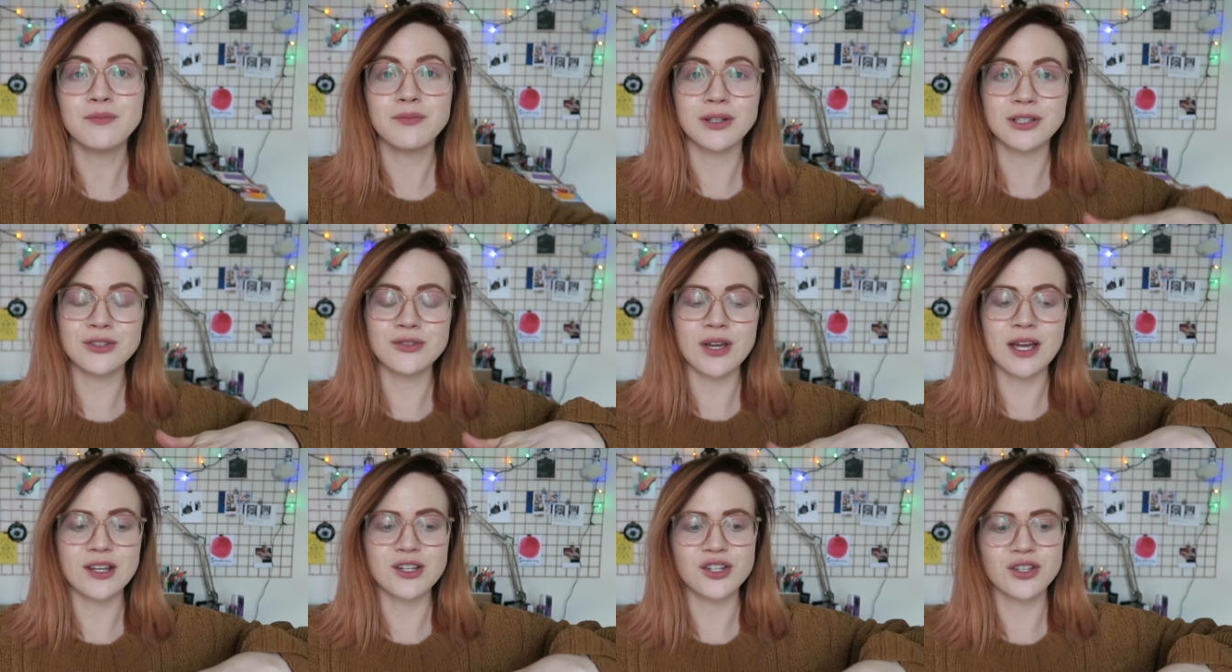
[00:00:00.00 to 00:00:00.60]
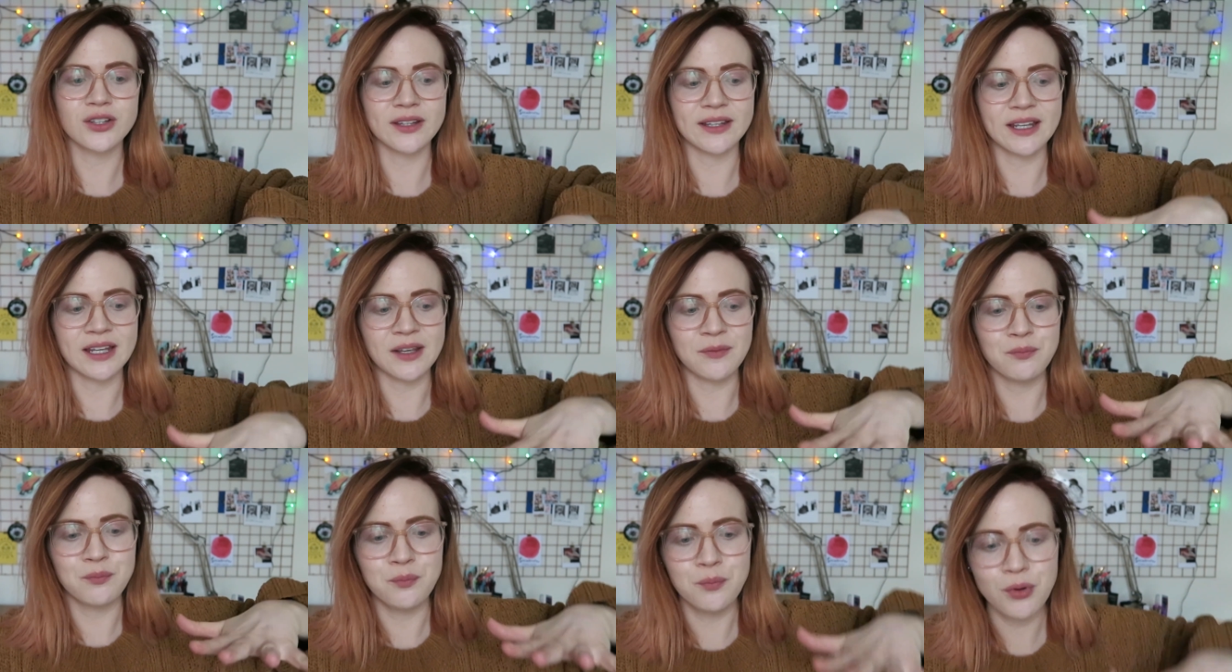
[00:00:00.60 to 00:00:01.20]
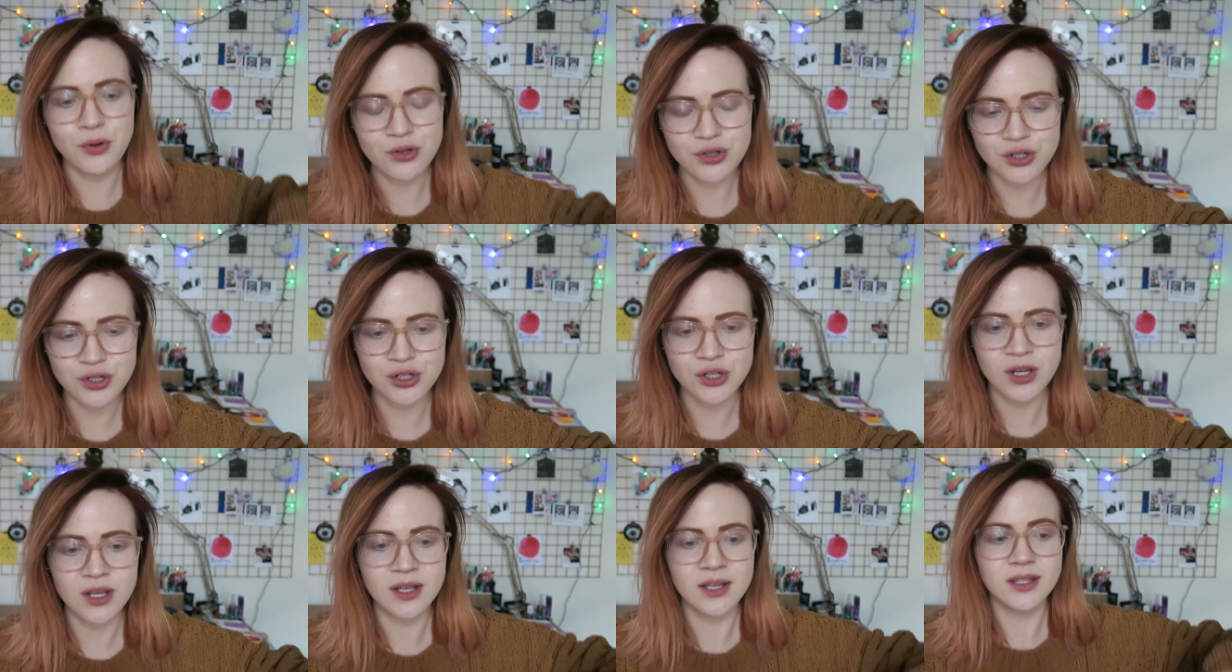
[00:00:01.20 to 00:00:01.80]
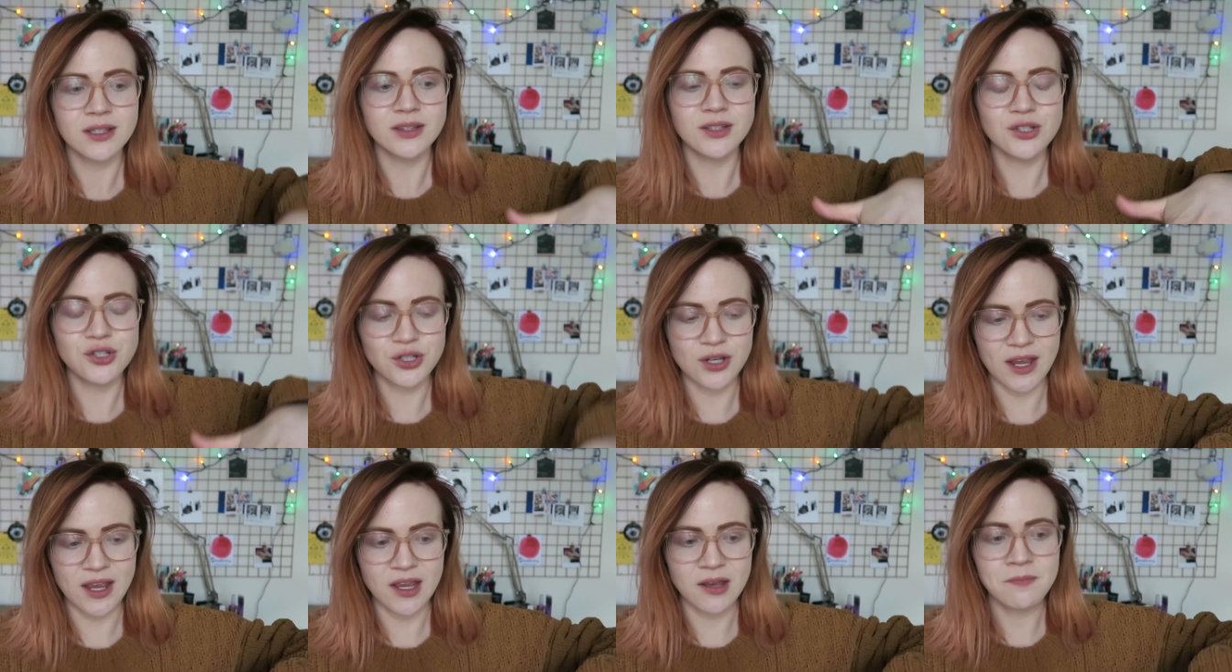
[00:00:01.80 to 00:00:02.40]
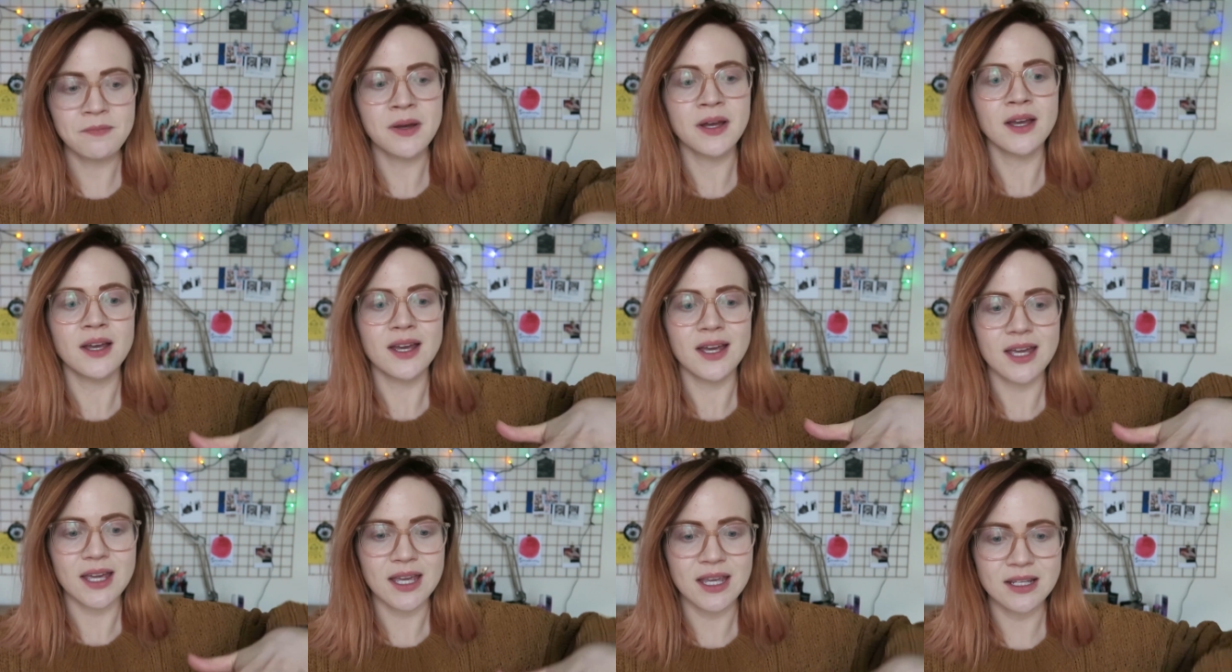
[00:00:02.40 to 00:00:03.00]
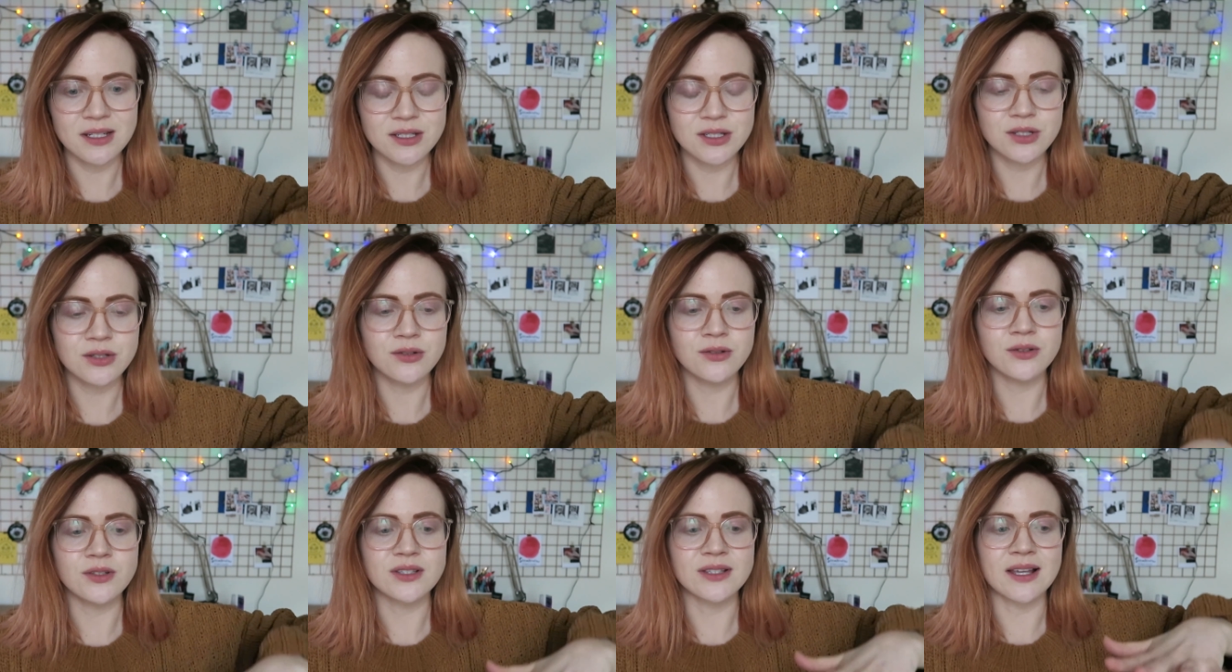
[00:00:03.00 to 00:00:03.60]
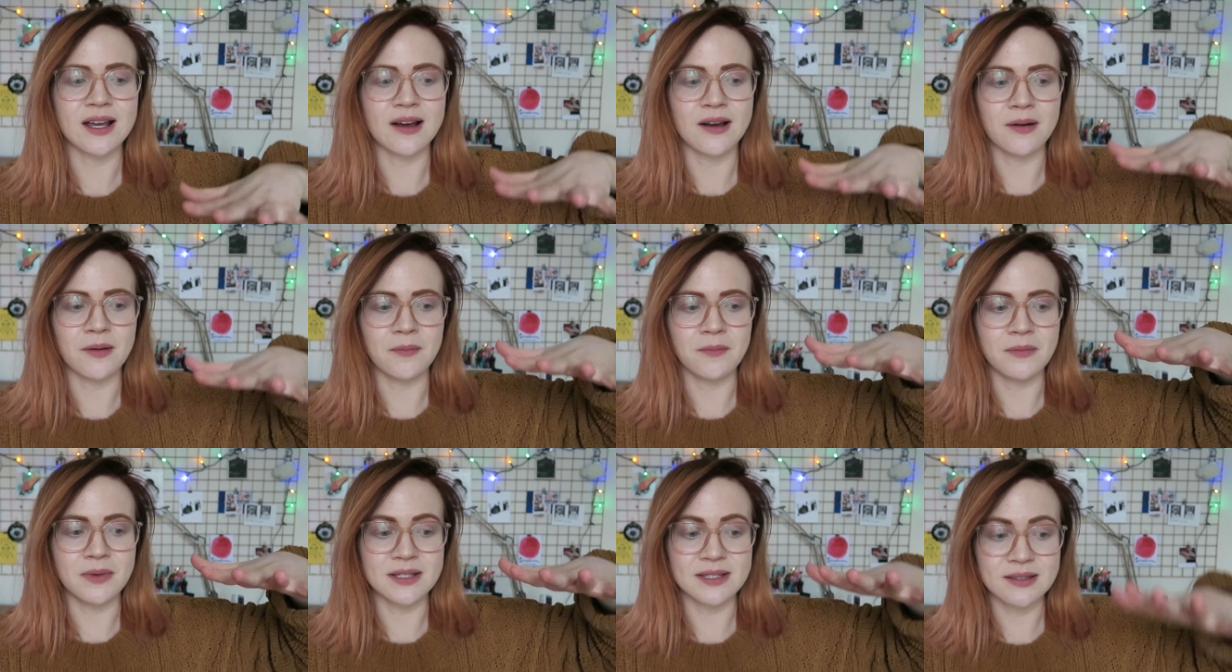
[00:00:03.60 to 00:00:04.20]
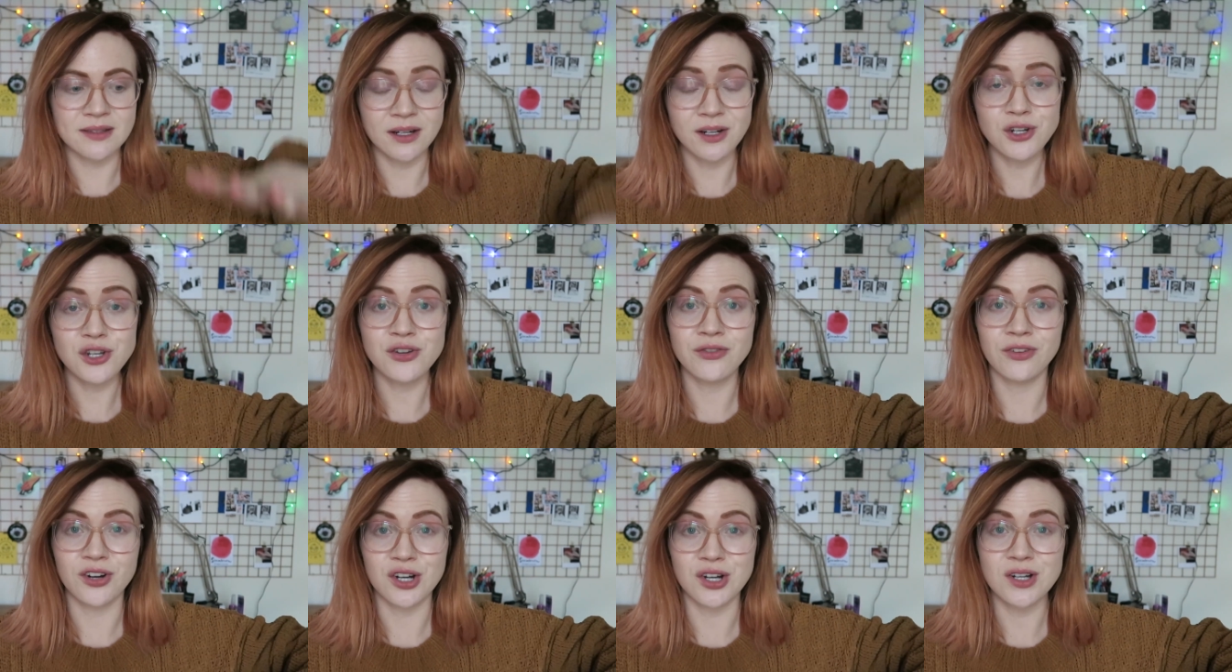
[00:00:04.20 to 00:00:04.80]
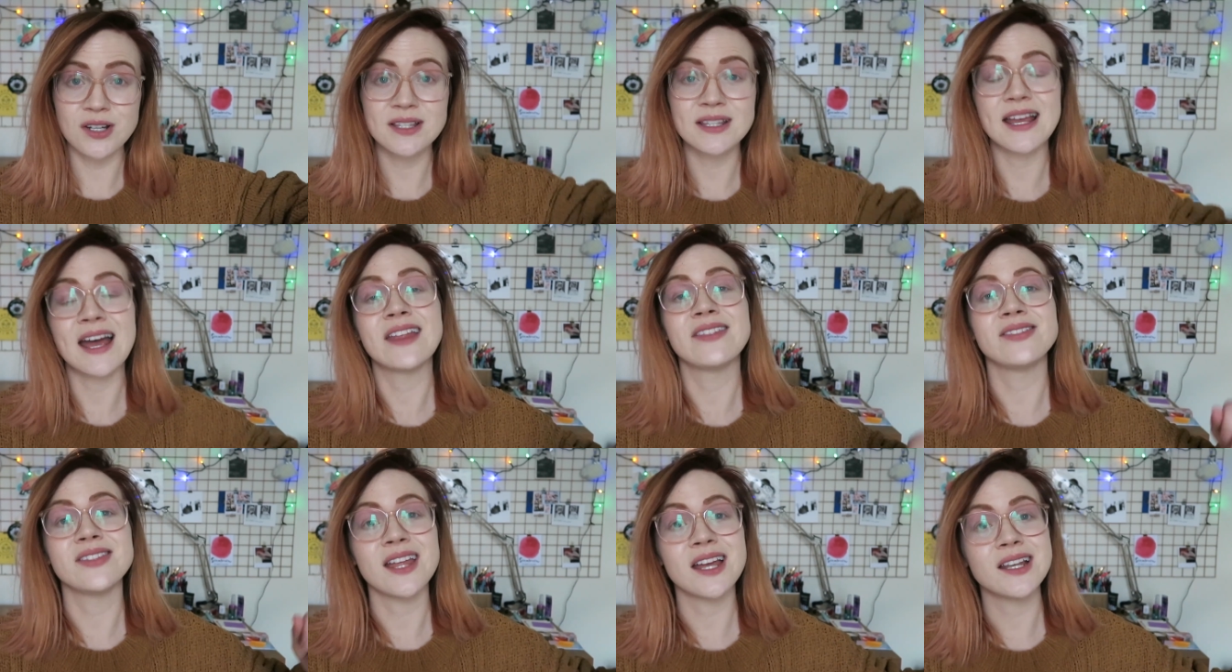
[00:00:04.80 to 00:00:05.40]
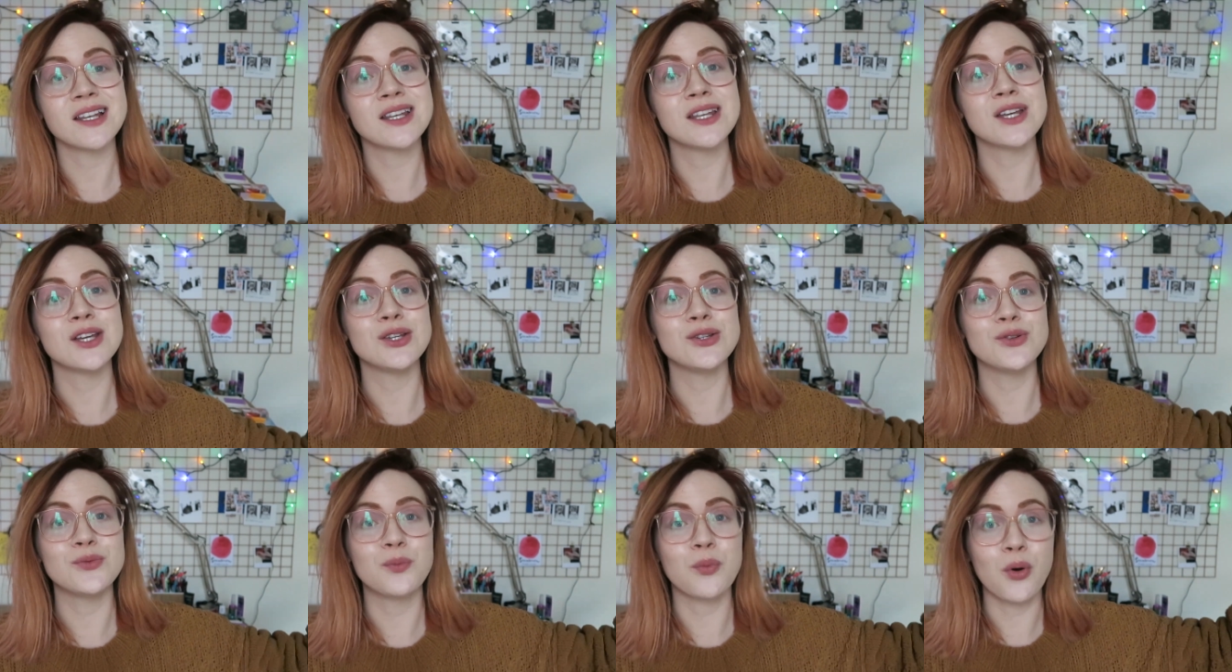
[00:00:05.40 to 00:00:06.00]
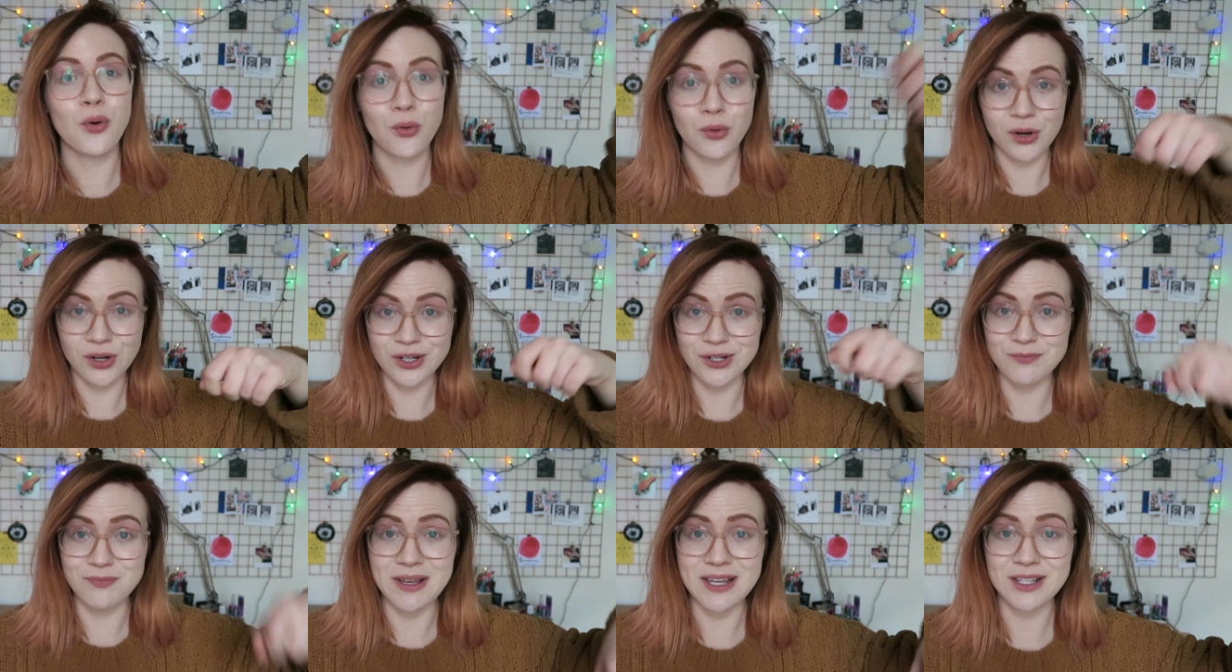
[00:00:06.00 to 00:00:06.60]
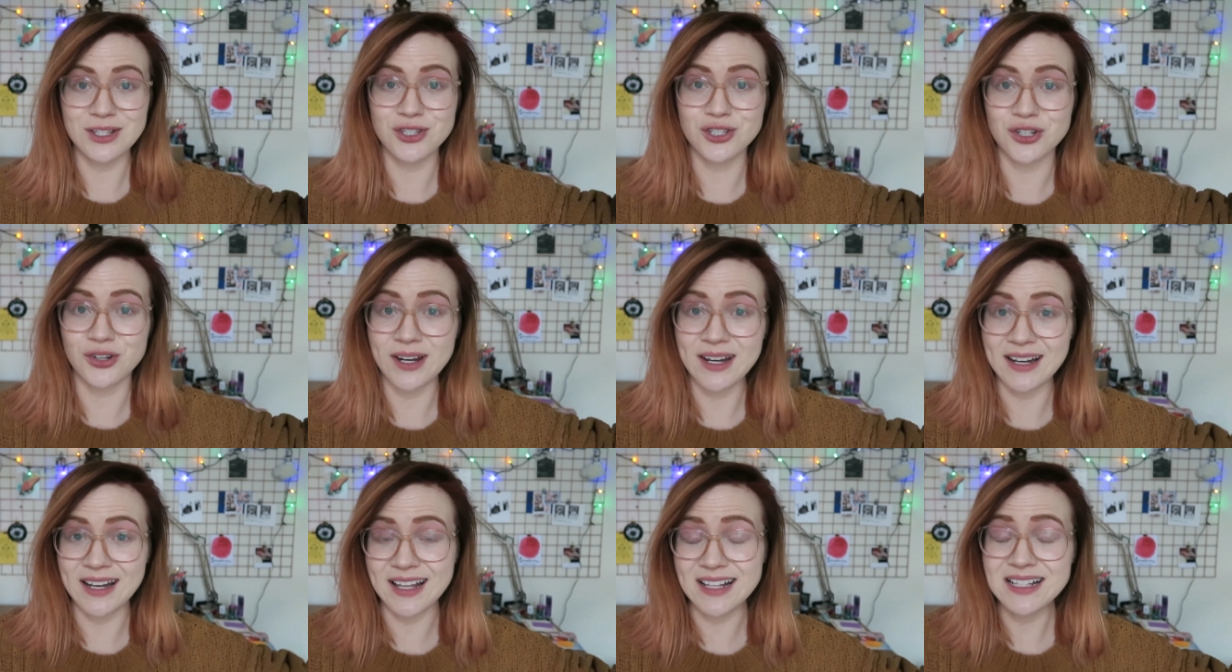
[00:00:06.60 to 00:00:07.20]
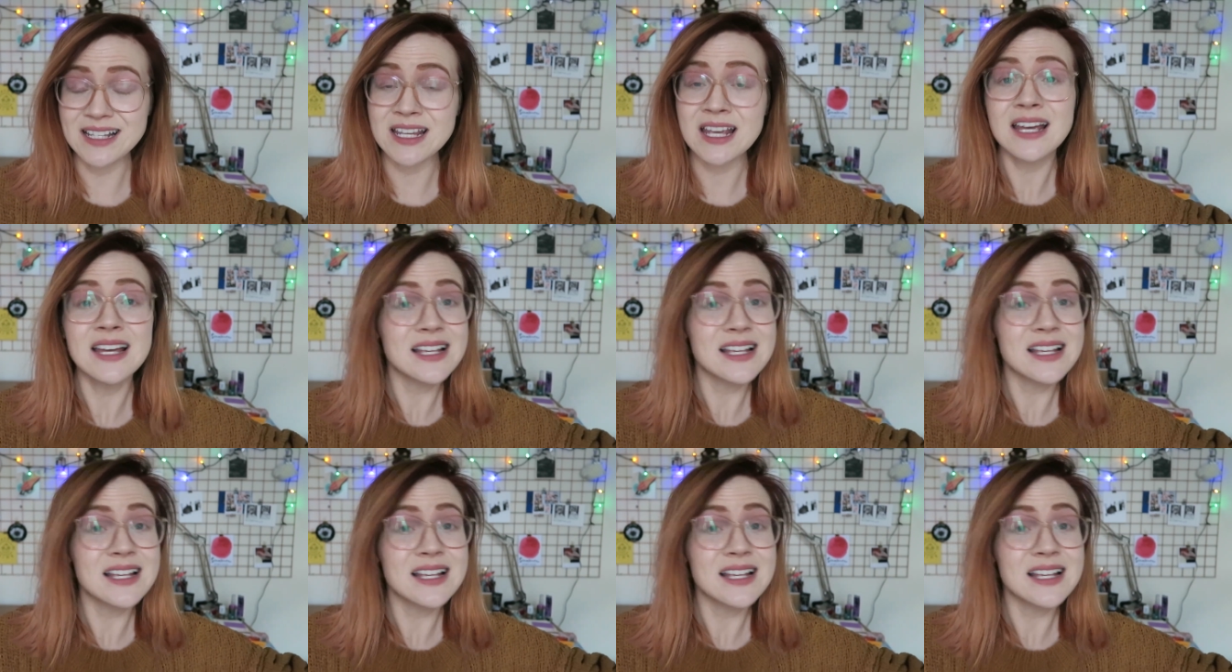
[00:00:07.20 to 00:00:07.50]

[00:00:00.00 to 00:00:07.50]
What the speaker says: but you actually push the shape into some starch first and then you pour the mixture in it.